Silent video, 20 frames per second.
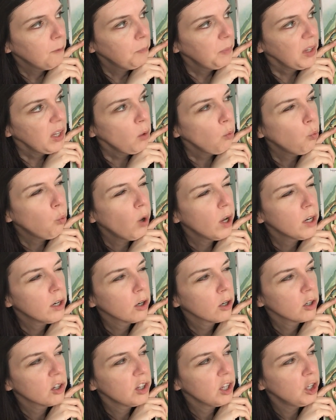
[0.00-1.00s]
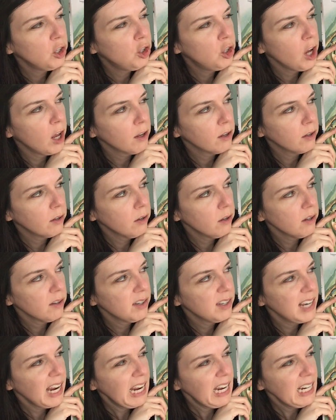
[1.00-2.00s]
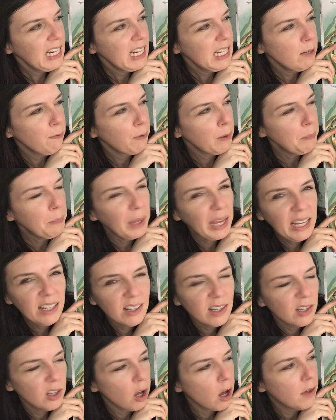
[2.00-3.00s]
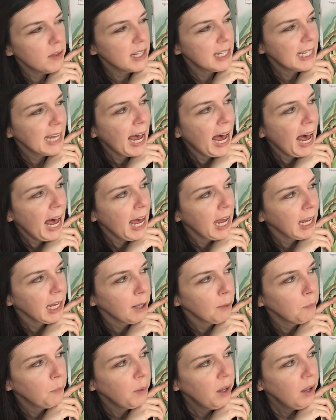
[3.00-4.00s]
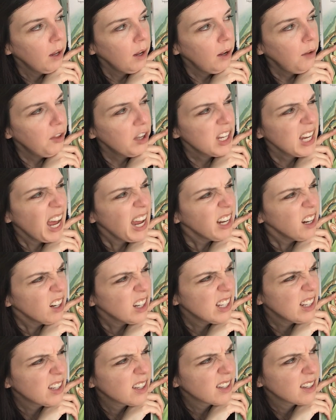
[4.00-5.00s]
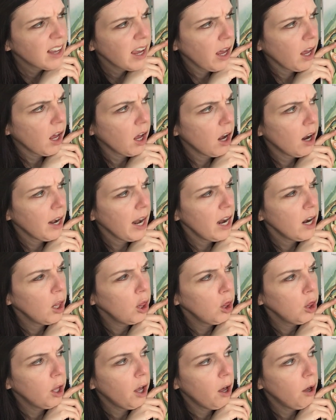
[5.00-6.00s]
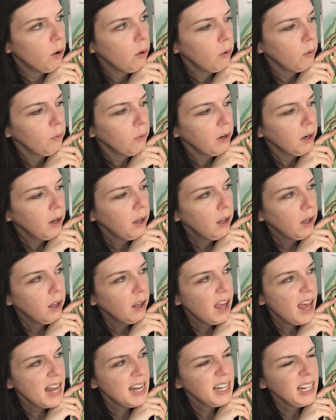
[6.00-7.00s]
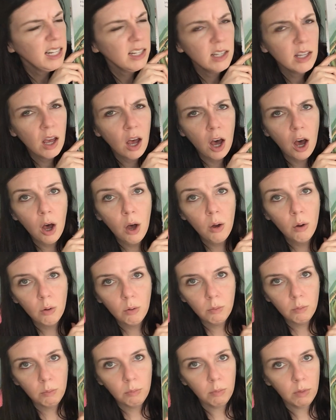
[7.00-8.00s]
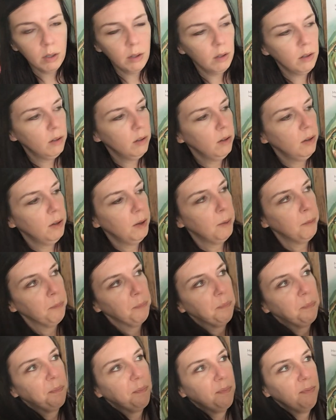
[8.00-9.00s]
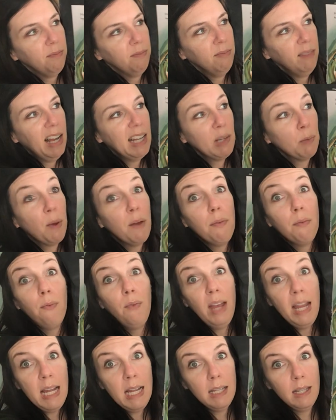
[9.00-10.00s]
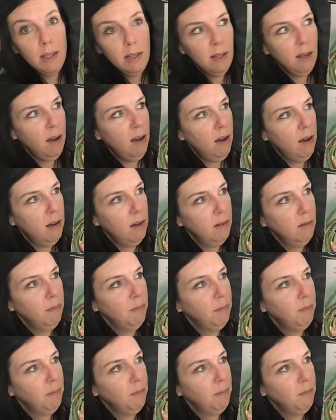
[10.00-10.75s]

He wanders the jungle, staying in different places all the time. The tiger is scared and alone and needs a home. That's what Finn saw.